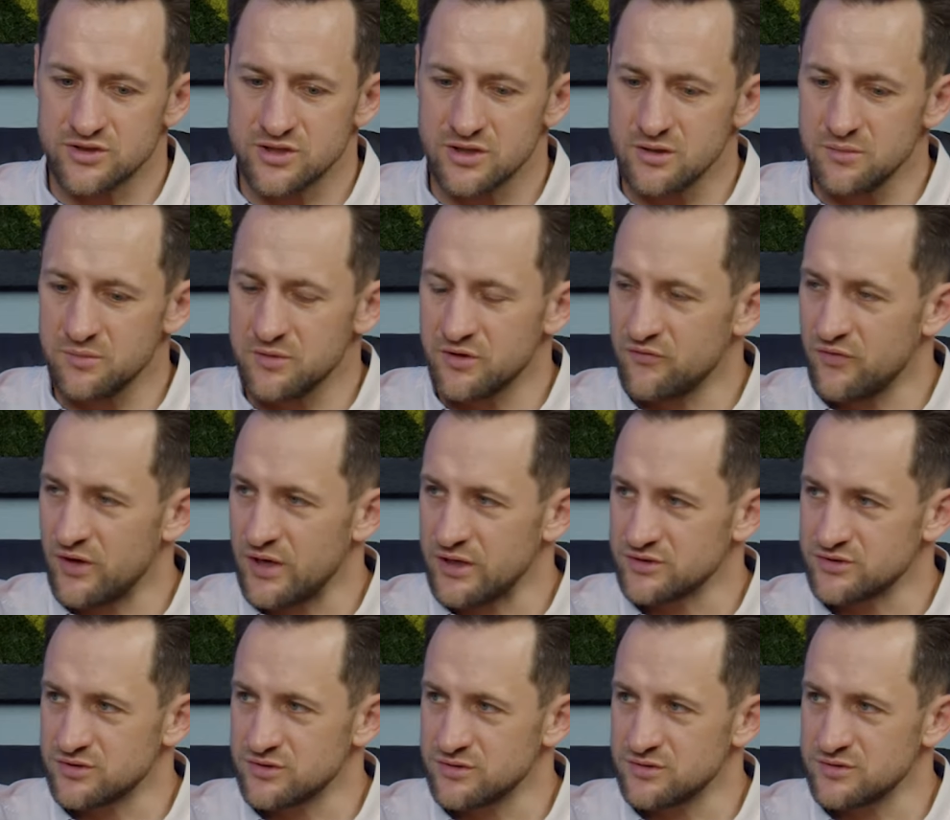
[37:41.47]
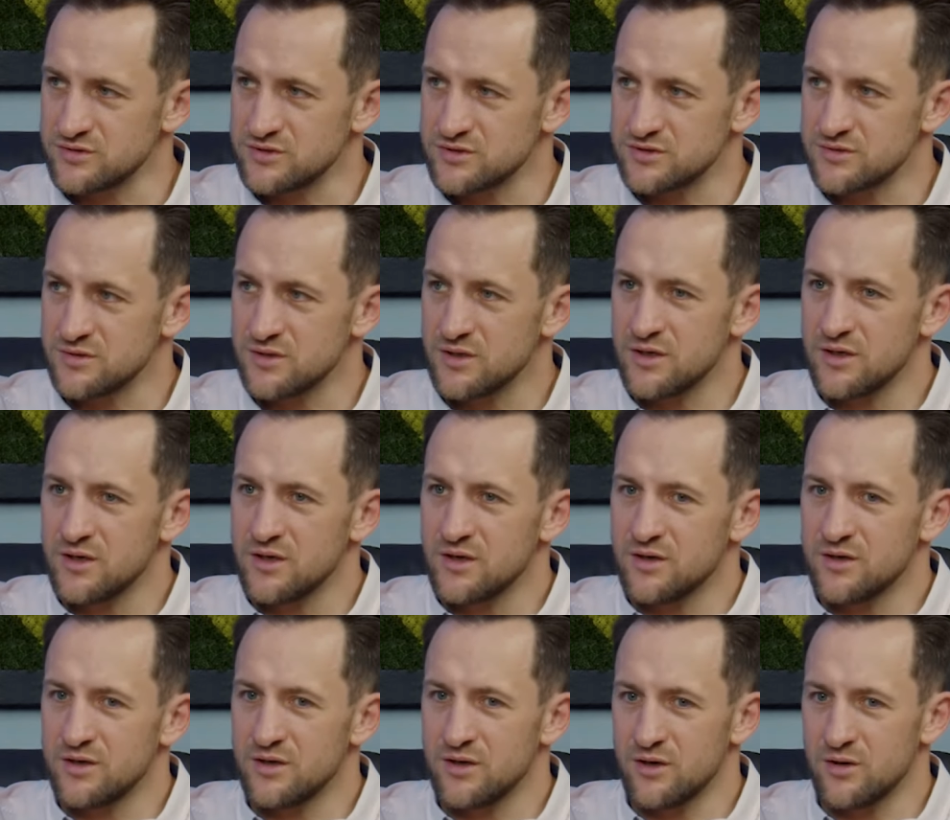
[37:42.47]
shingle manufacturers,
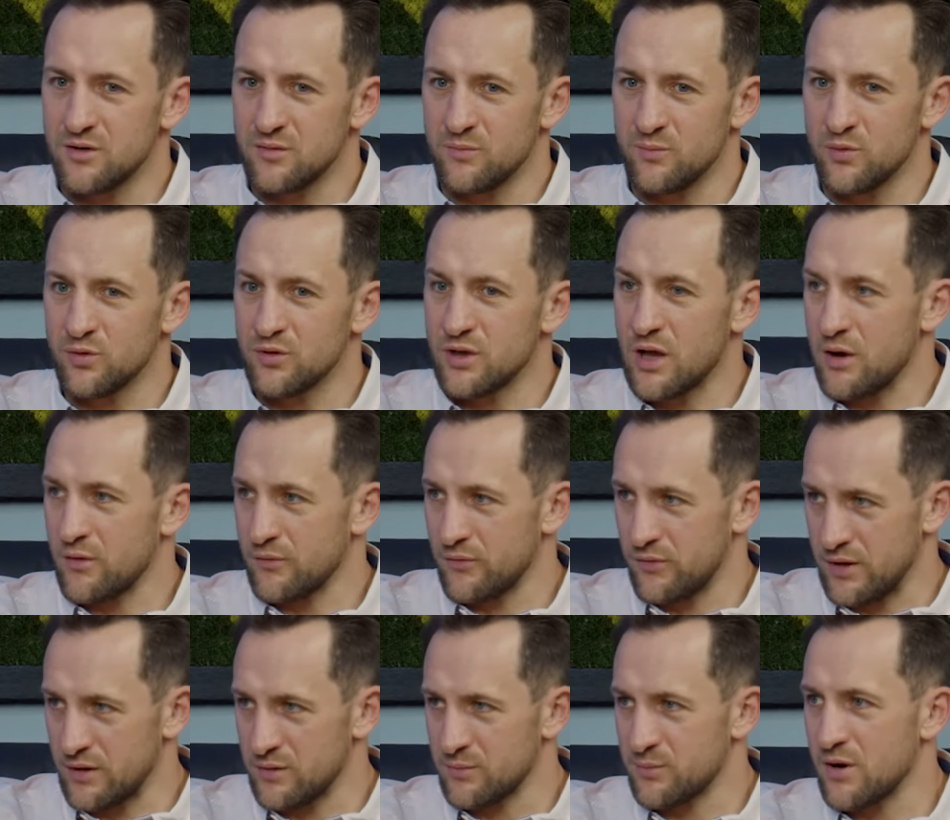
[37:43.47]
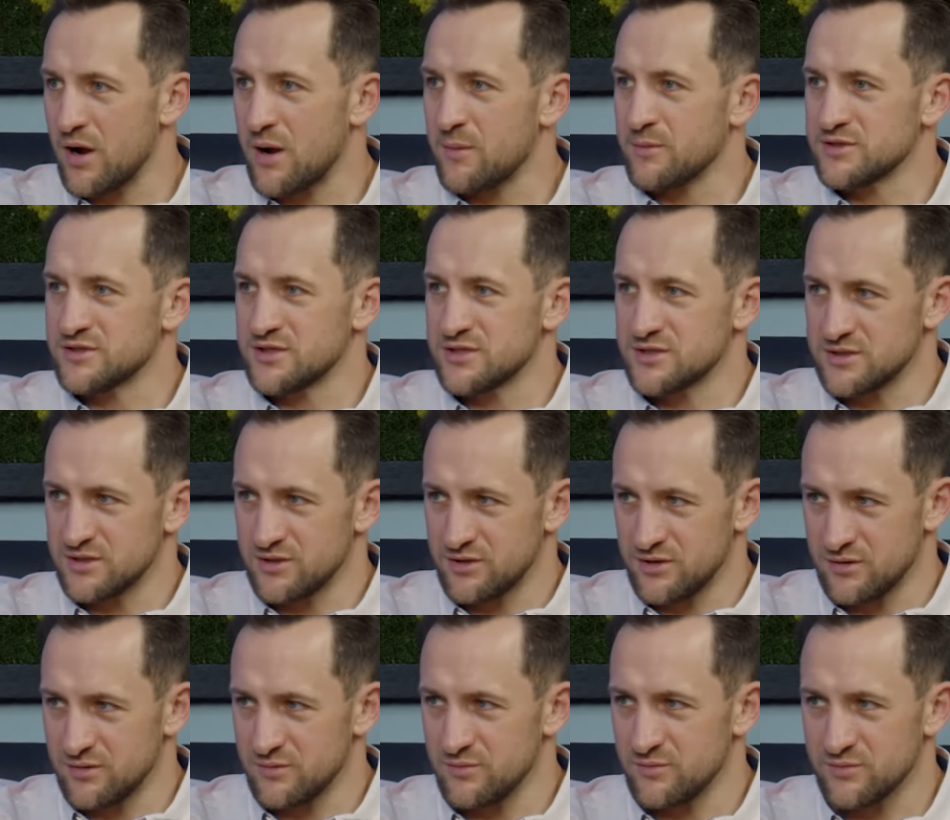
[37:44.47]
you know, put out their promises and
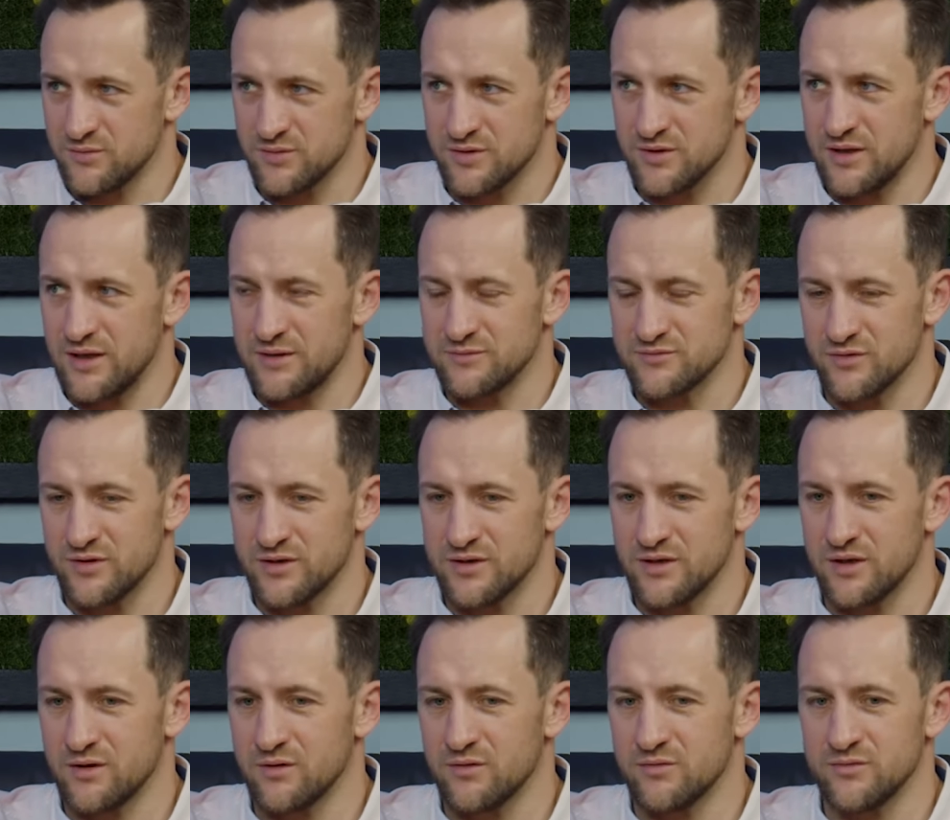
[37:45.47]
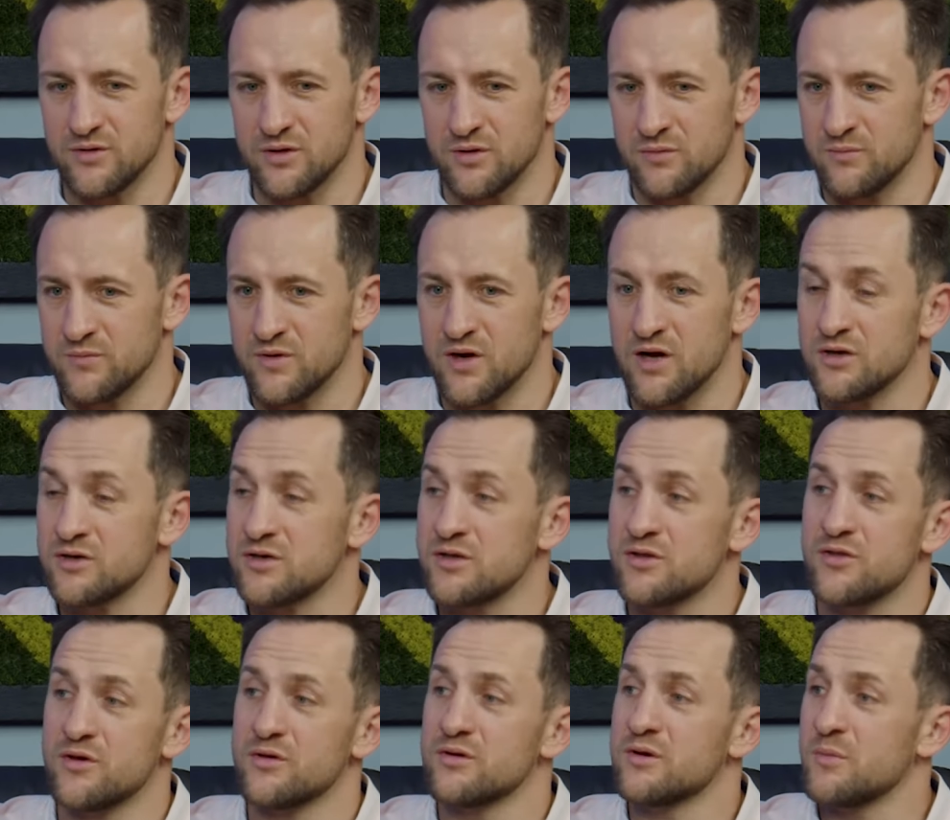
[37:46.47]
their claims, right? Like, you know,
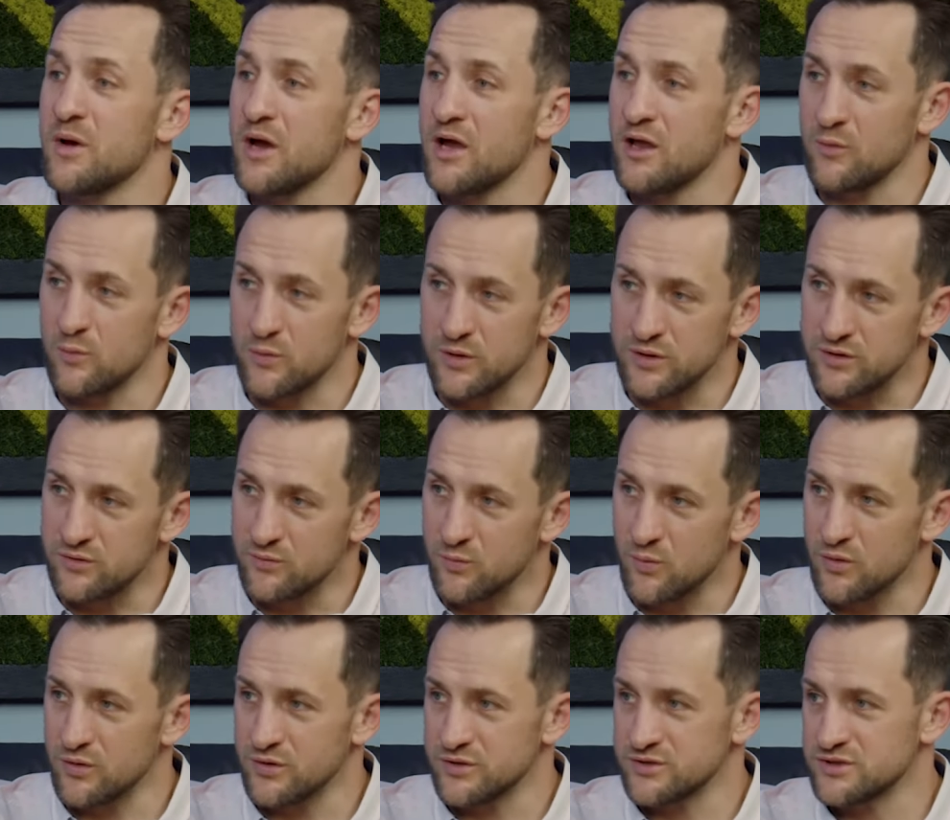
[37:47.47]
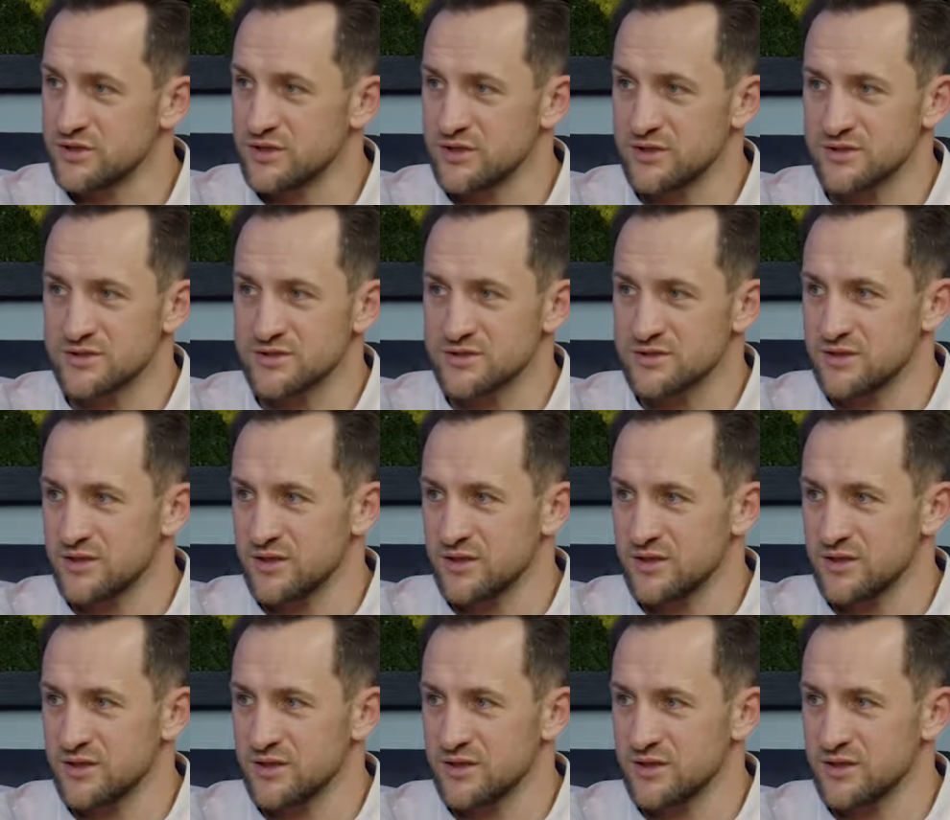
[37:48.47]
130 mile wind warranties